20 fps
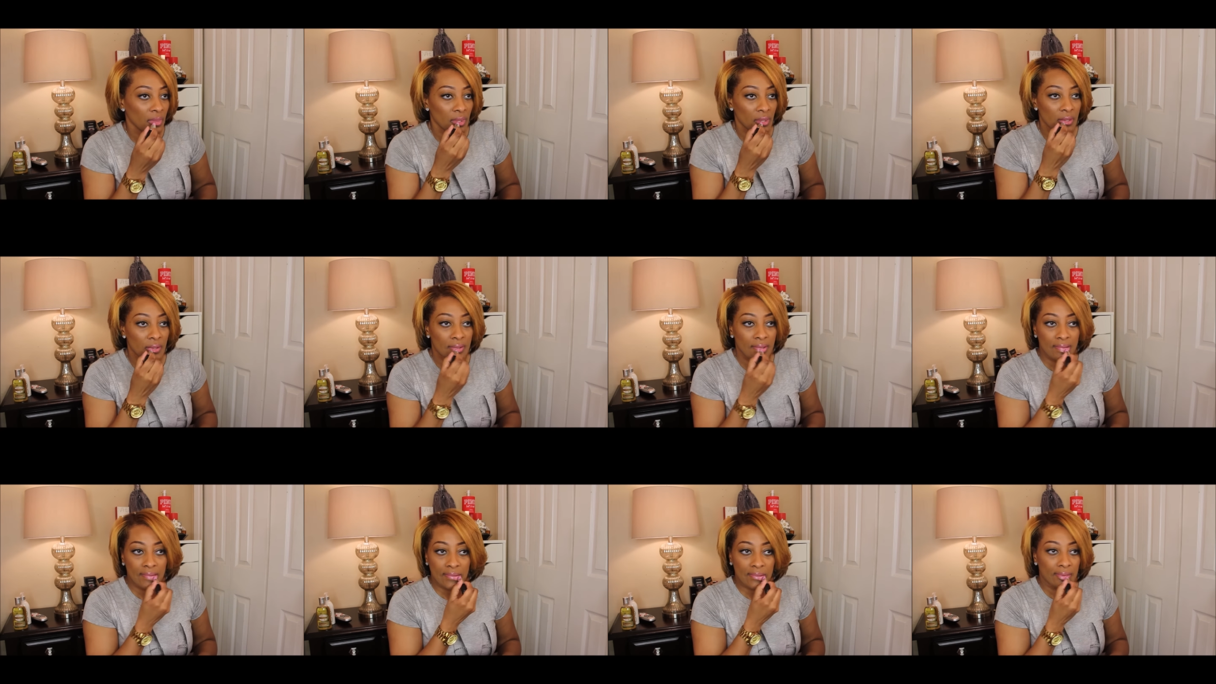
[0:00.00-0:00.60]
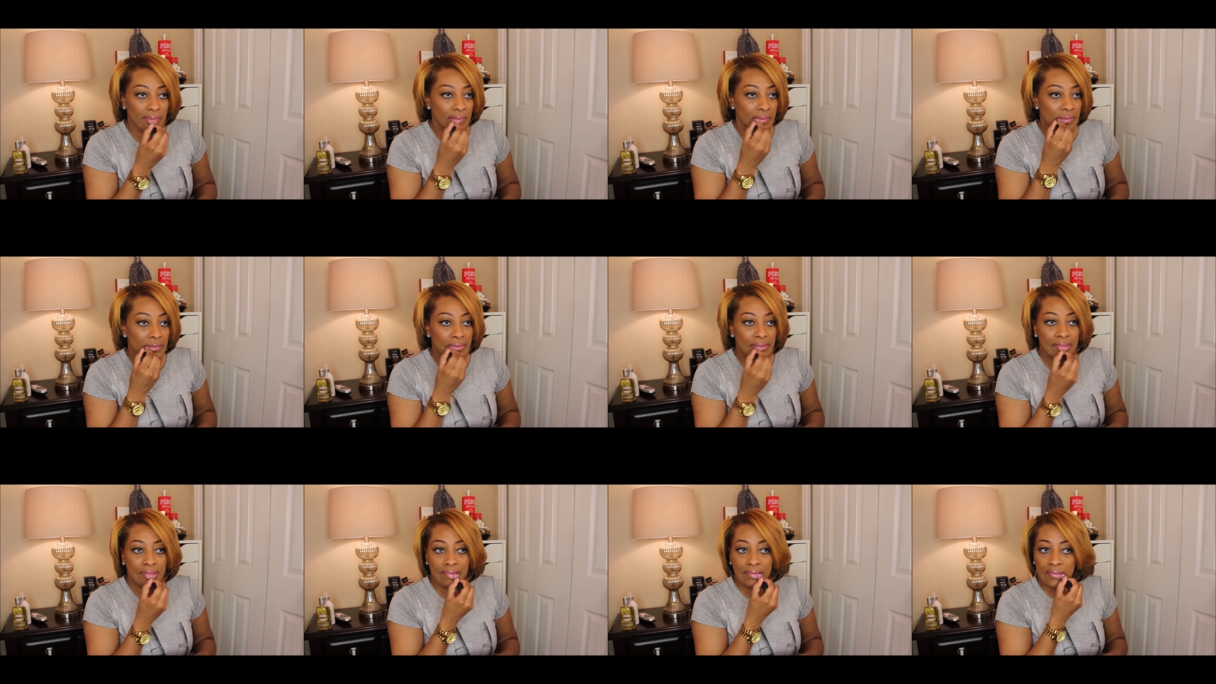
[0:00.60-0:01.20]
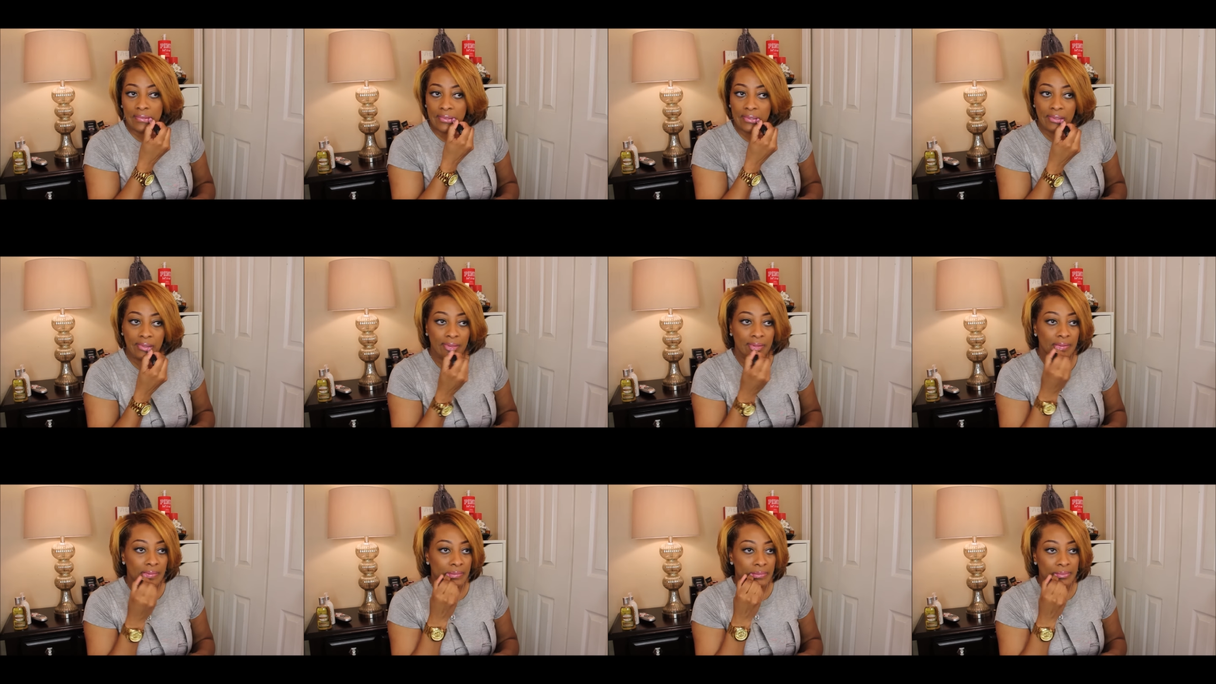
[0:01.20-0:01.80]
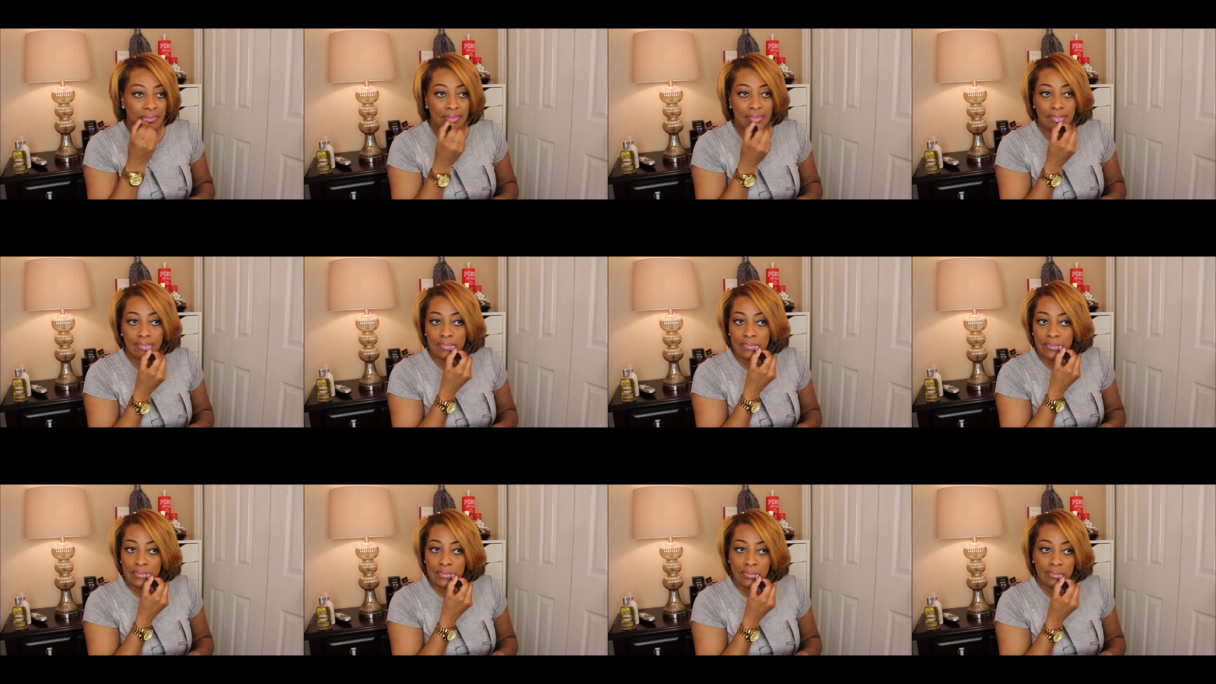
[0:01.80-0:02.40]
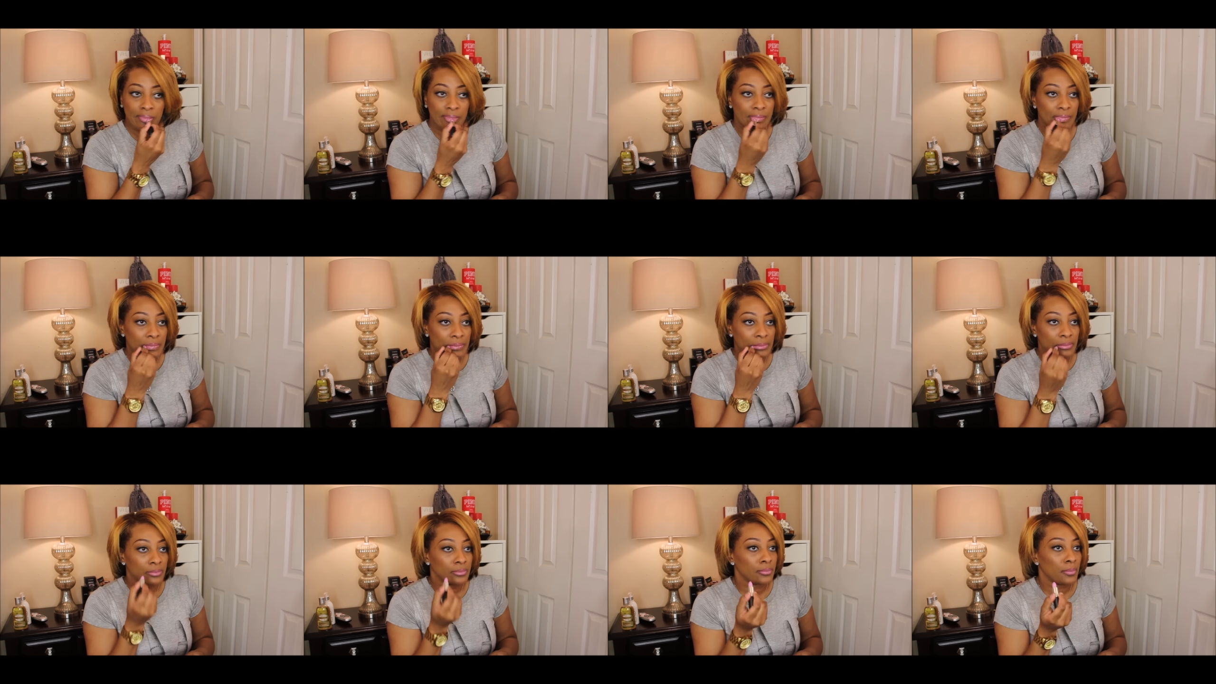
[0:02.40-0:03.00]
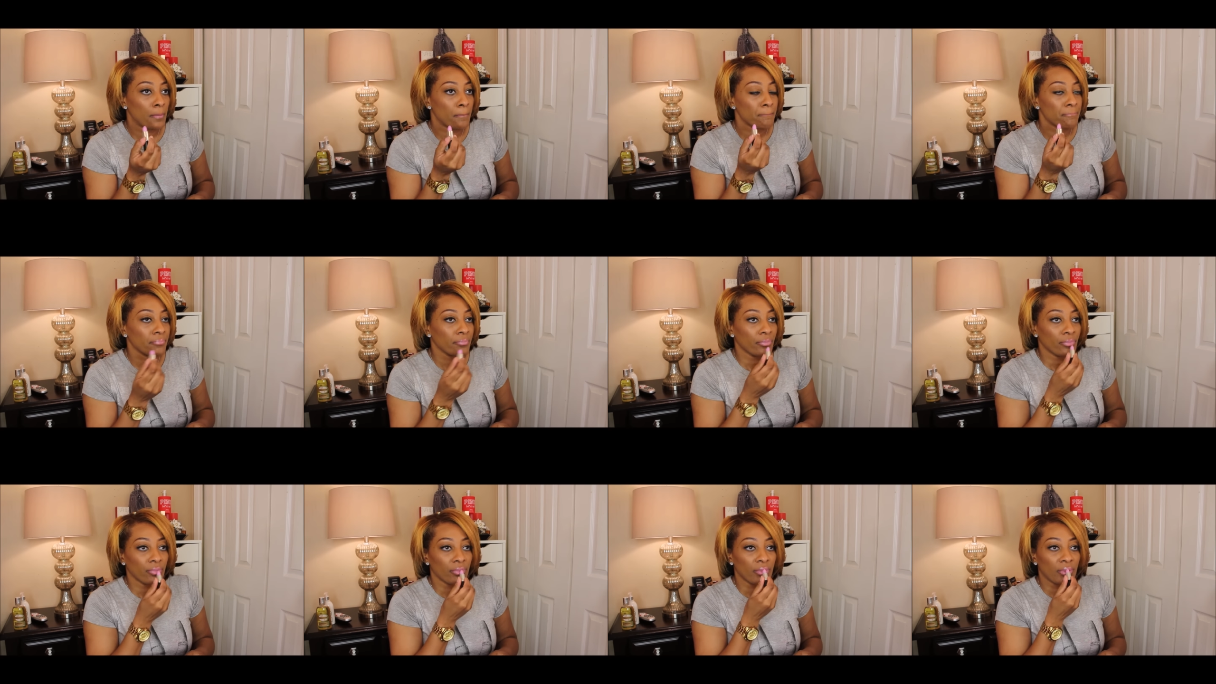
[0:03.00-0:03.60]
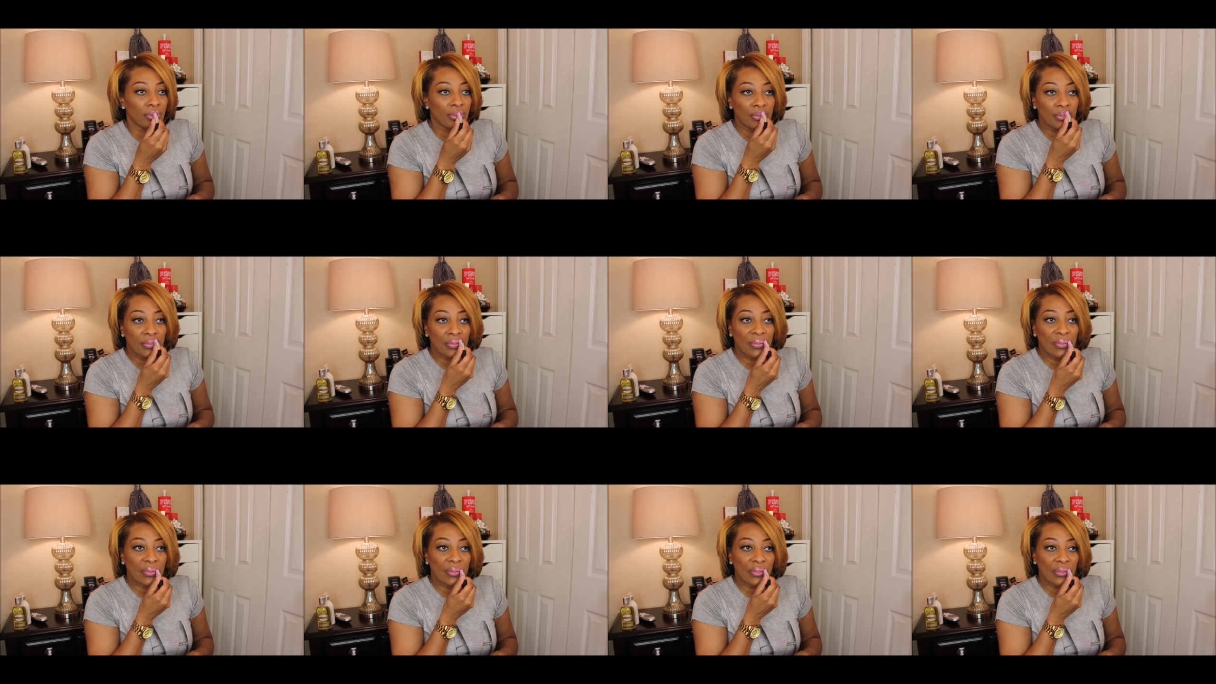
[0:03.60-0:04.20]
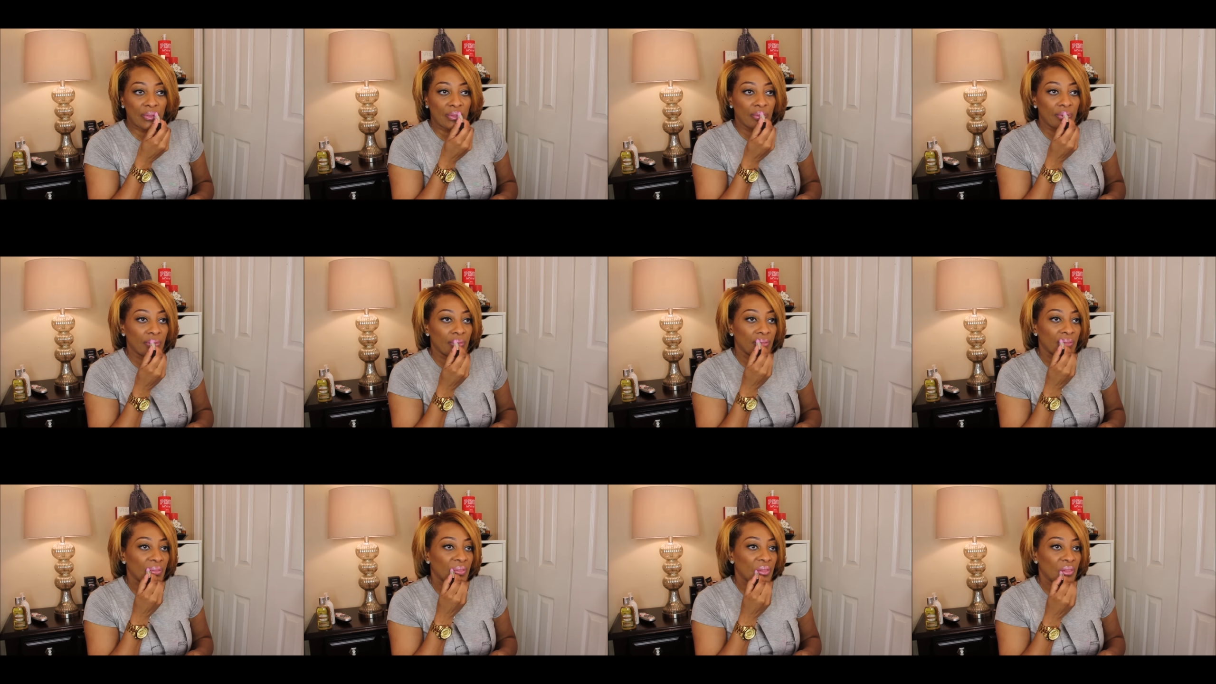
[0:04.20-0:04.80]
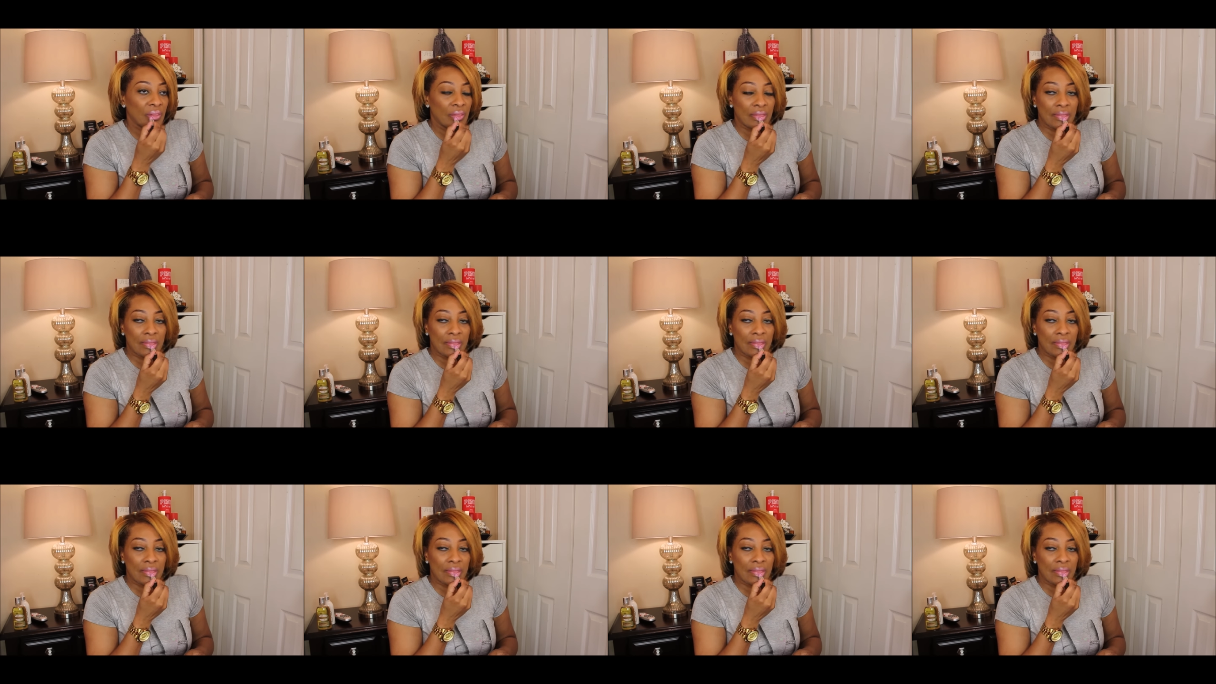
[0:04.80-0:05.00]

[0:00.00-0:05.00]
(no one is talking)